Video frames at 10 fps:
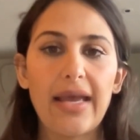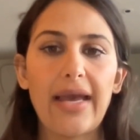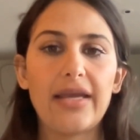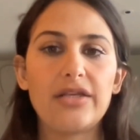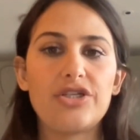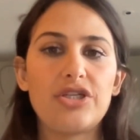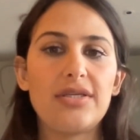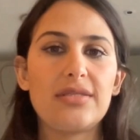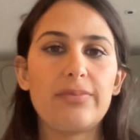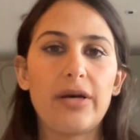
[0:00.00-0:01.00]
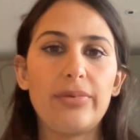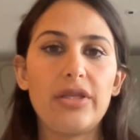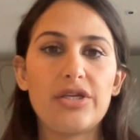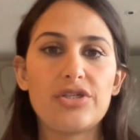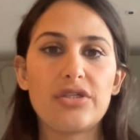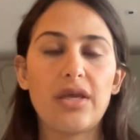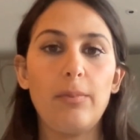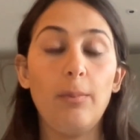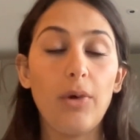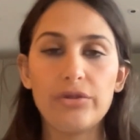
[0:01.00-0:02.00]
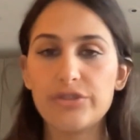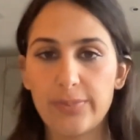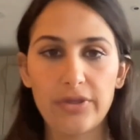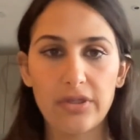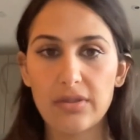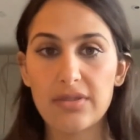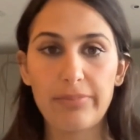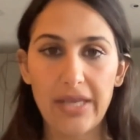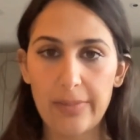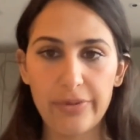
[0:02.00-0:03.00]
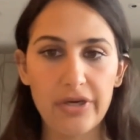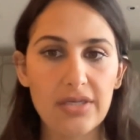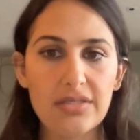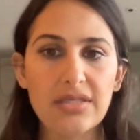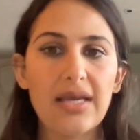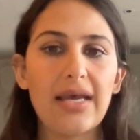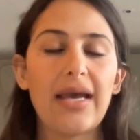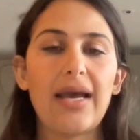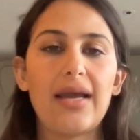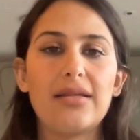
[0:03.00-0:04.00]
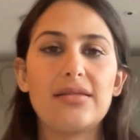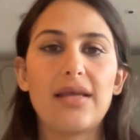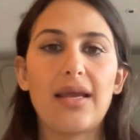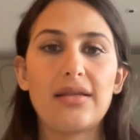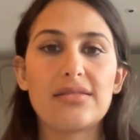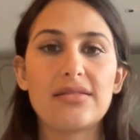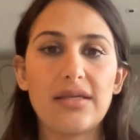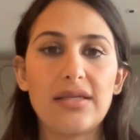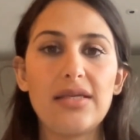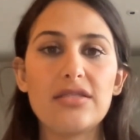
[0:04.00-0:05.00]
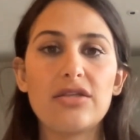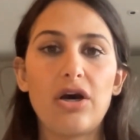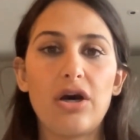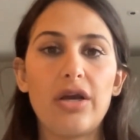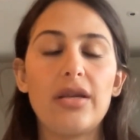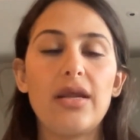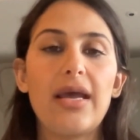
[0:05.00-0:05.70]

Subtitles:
and she's published multiple papers and studies on